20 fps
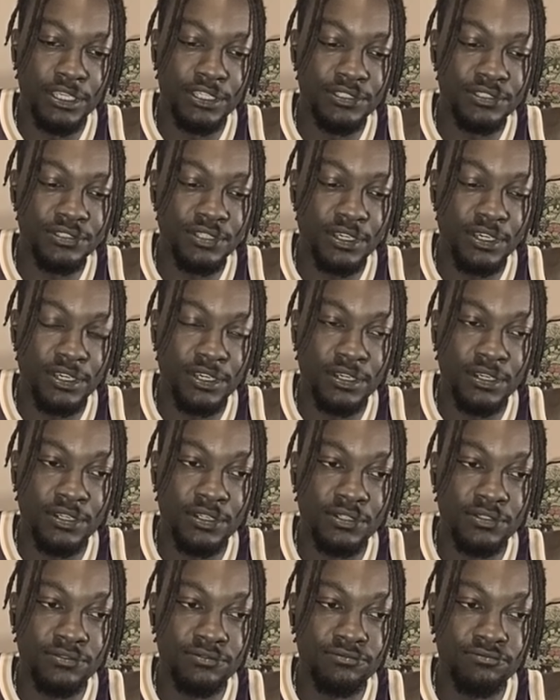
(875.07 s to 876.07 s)
it's um.
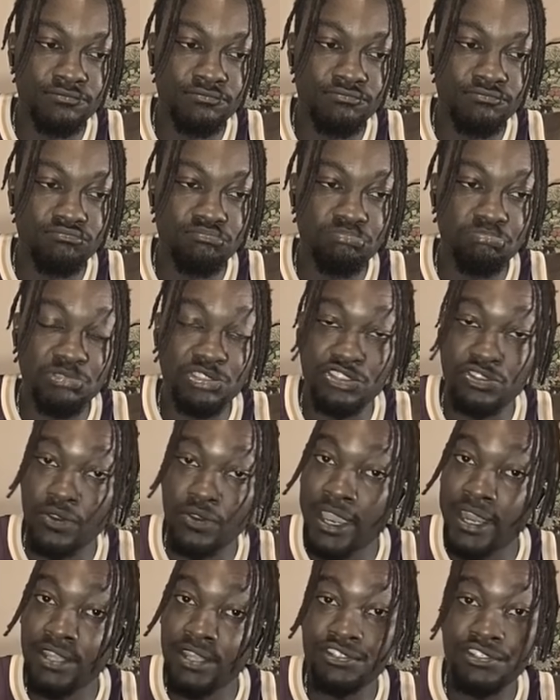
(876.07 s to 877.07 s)
Uh,
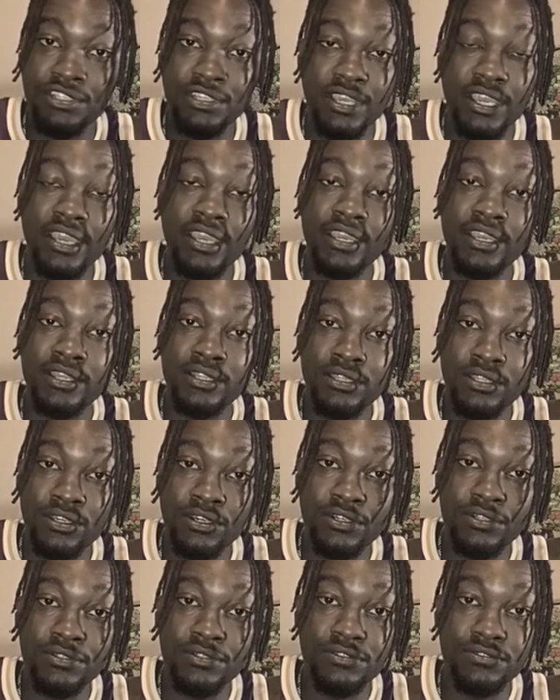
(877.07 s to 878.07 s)
strategy and
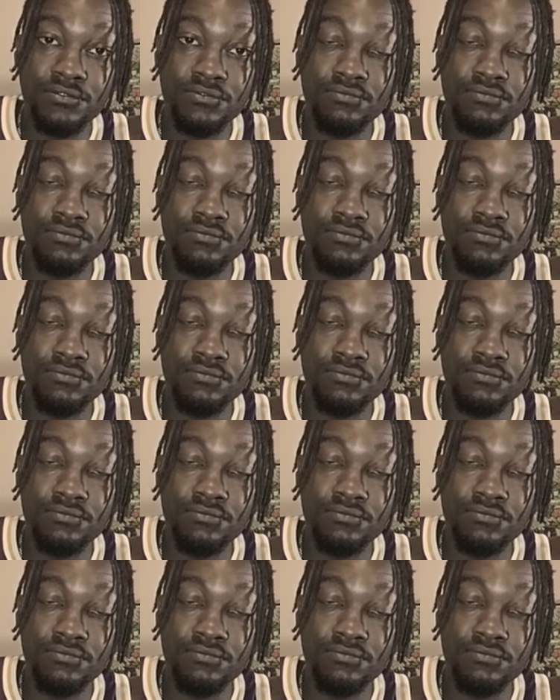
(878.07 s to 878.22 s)
luck.